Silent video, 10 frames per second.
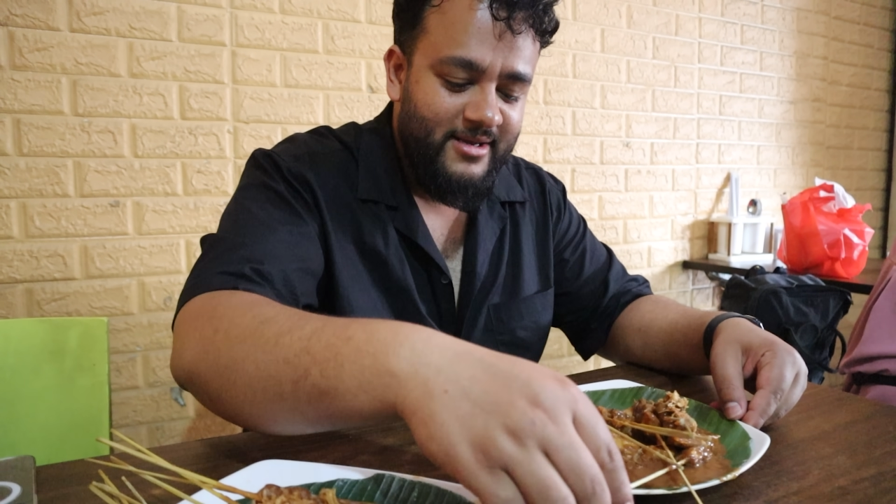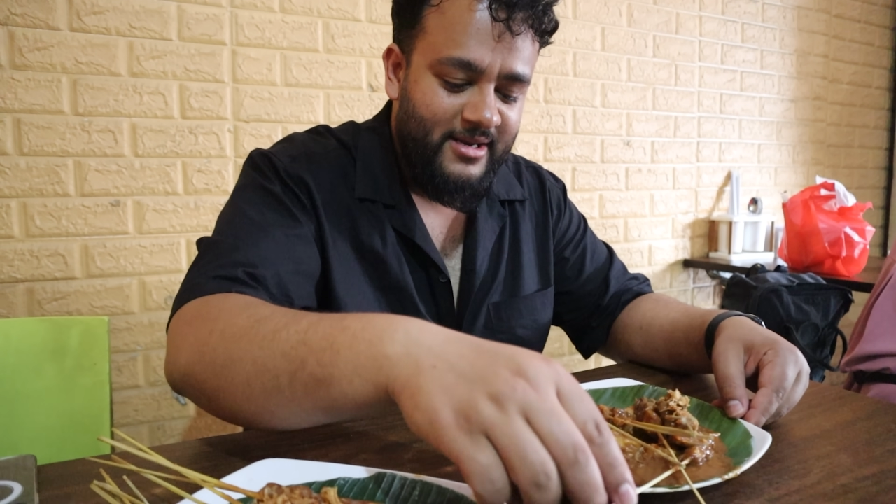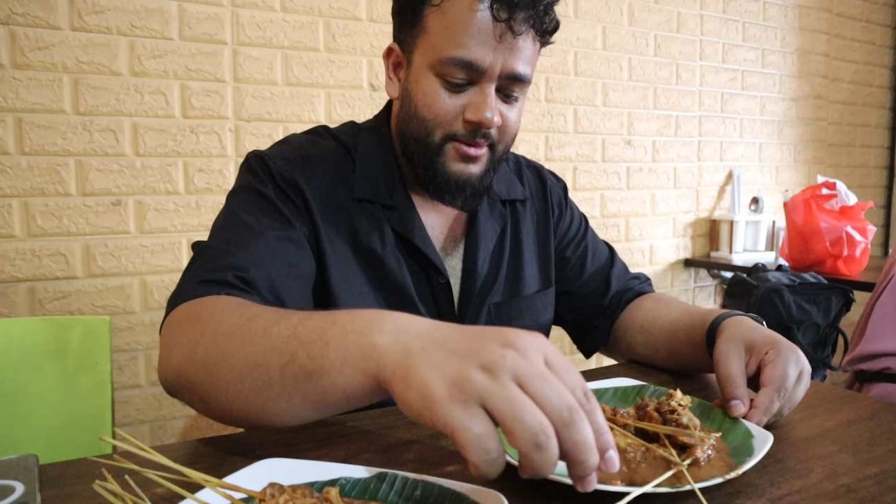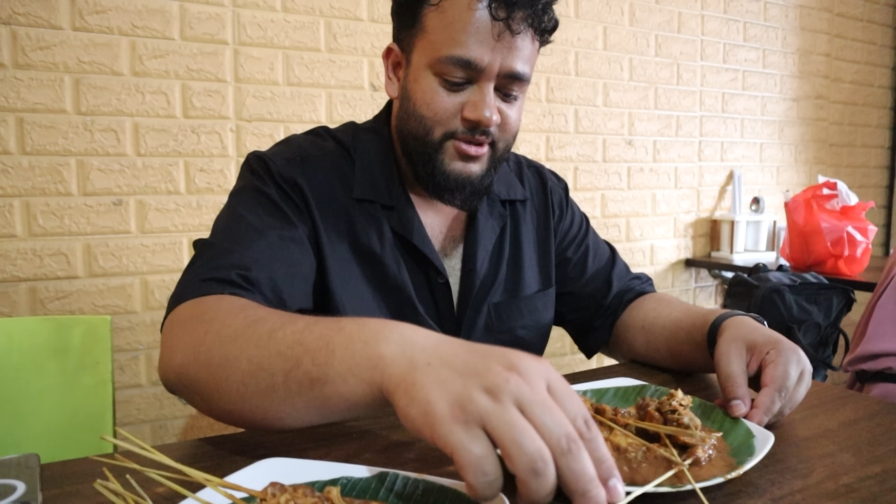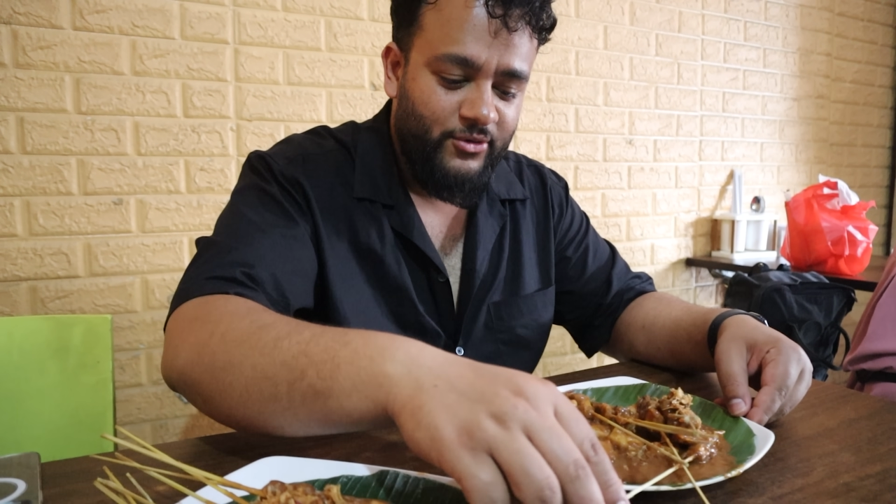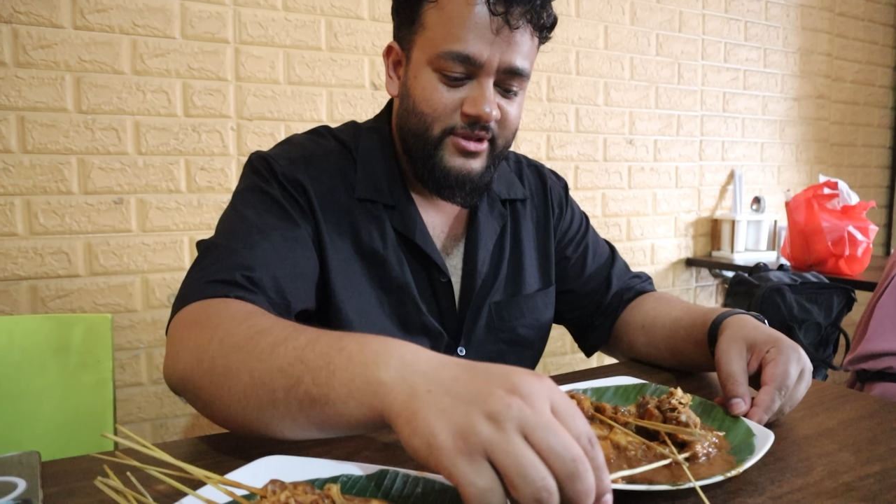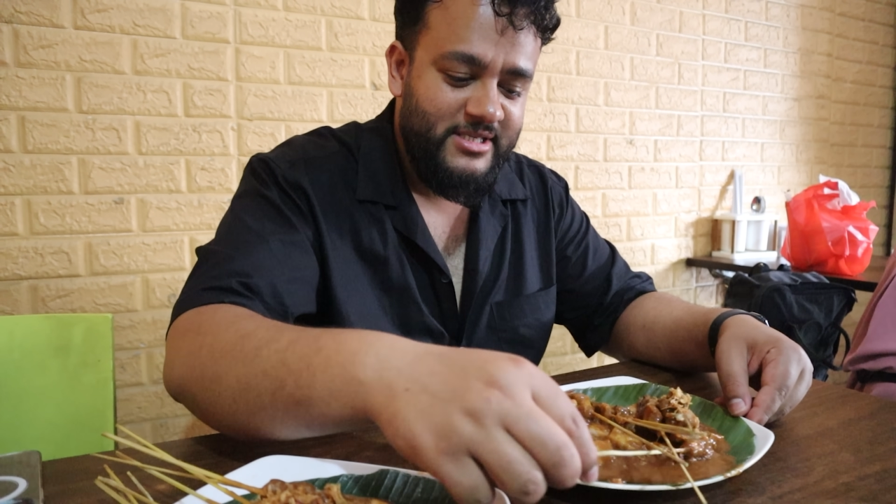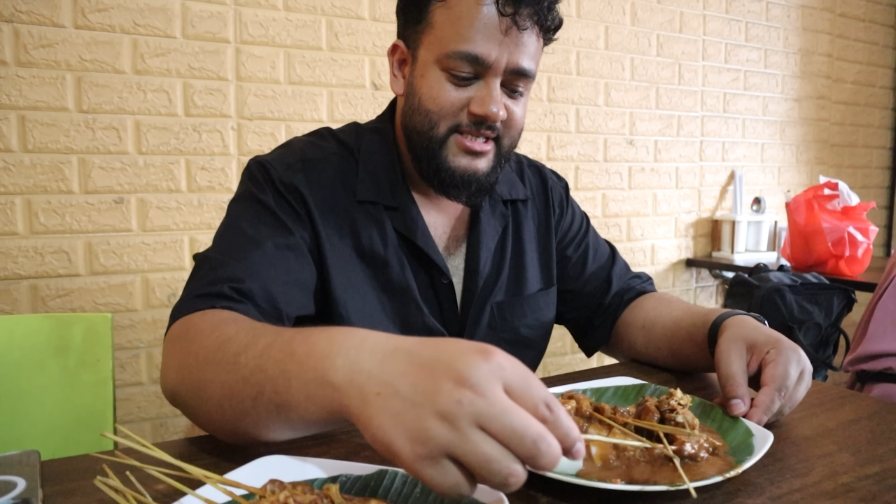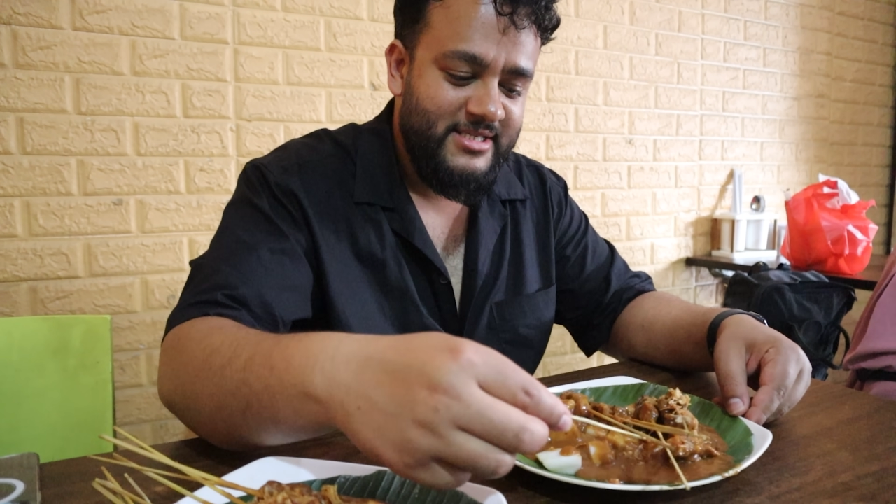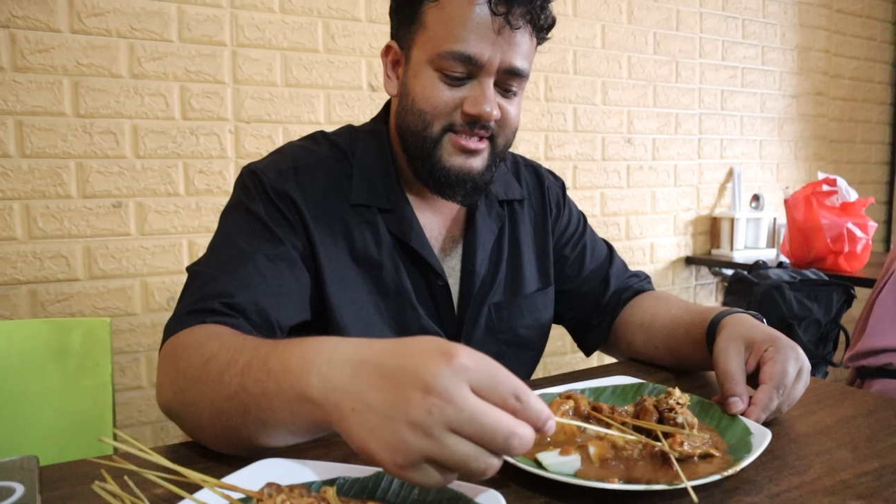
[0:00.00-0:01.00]
I'm told
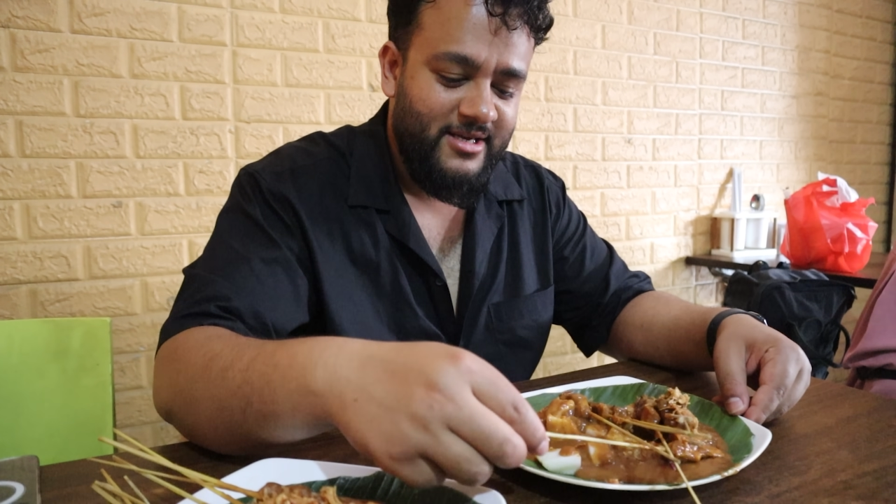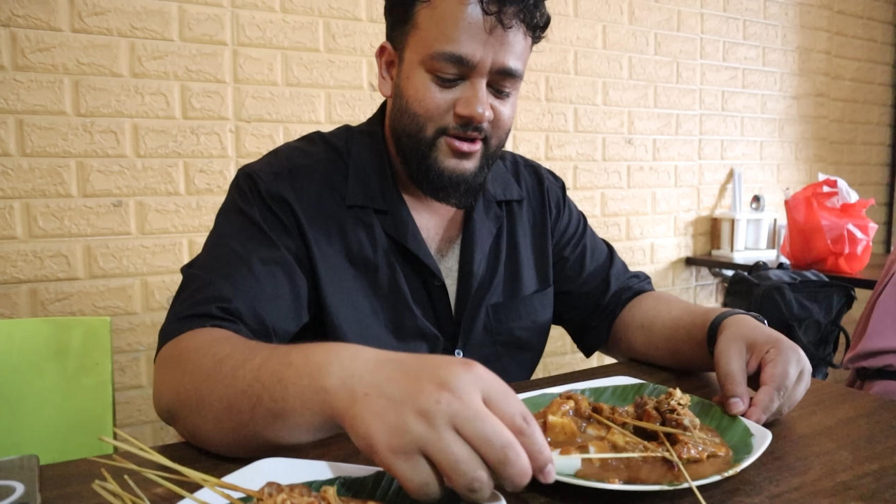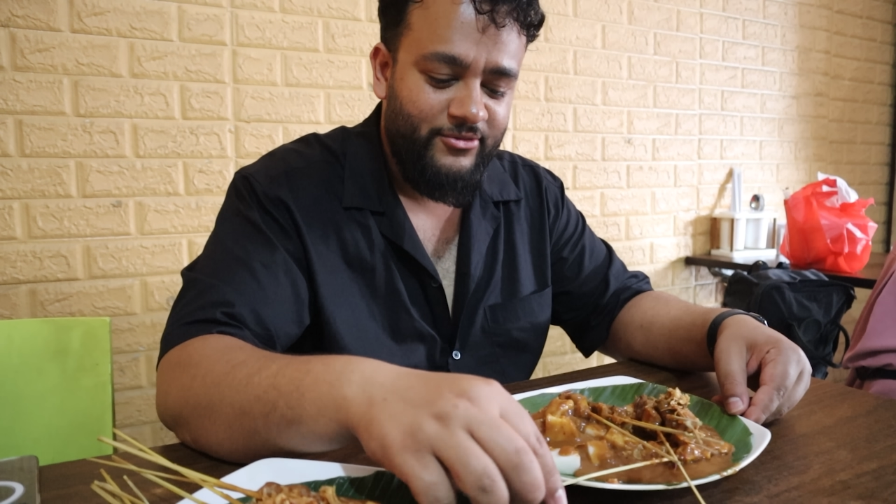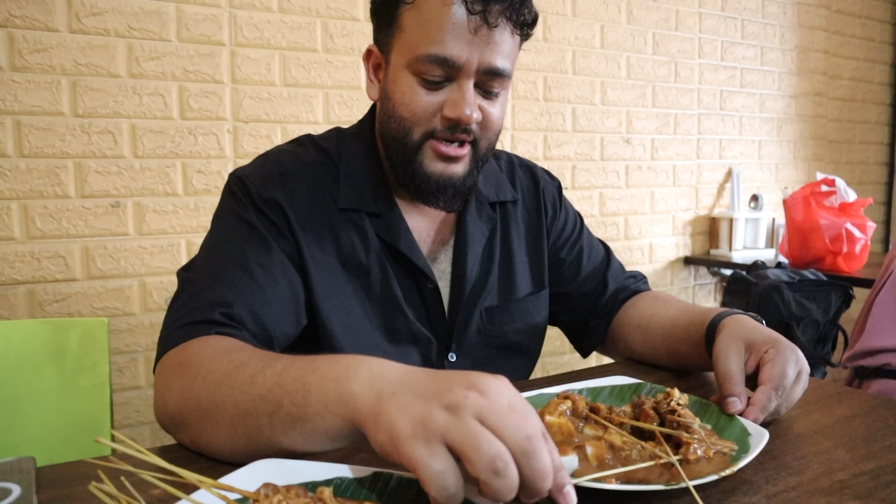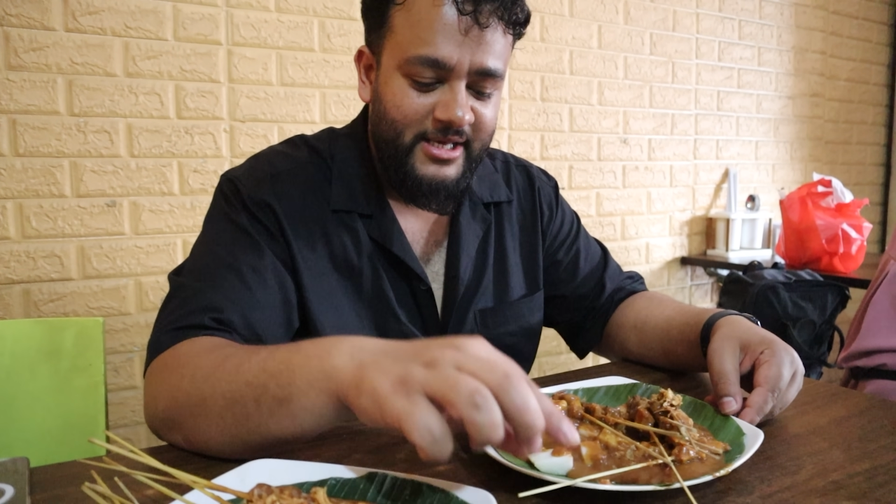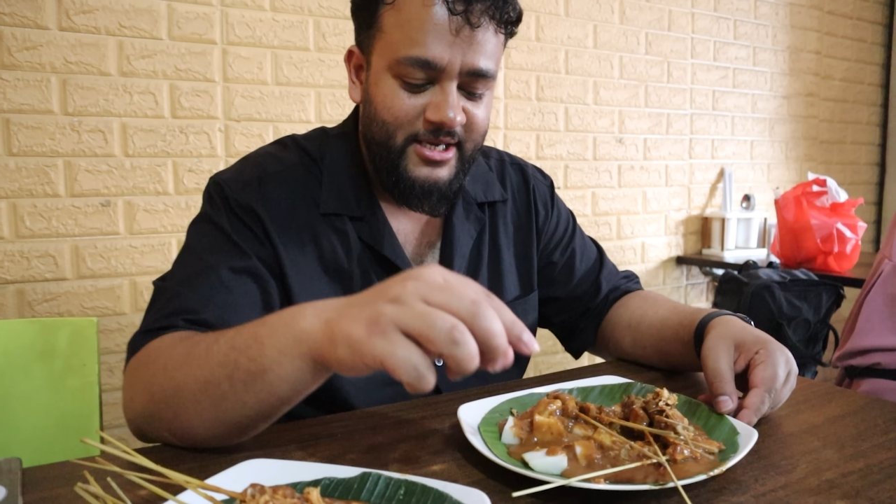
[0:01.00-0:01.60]
this is a really